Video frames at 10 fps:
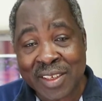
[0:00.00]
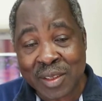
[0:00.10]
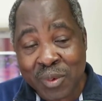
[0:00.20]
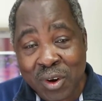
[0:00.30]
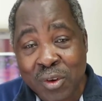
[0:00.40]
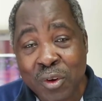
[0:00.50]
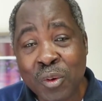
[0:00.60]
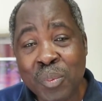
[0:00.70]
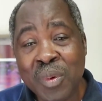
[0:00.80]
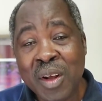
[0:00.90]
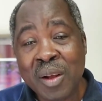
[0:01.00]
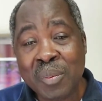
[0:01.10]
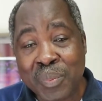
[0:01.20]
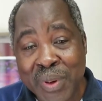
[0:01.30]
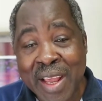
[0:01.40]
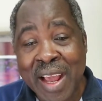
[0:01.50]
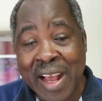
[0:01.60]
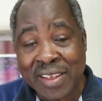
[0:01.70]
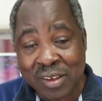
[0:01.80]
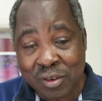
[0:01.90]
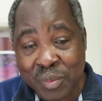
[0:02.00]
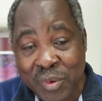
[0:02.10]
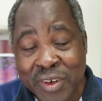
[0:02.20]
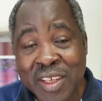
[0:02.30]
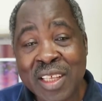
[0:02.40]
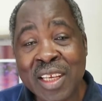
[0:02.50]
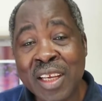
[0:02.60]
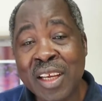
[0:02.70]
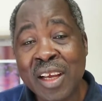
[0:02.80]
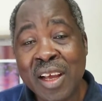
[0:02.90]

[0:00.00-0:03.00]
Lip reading: a small group, pray as a community,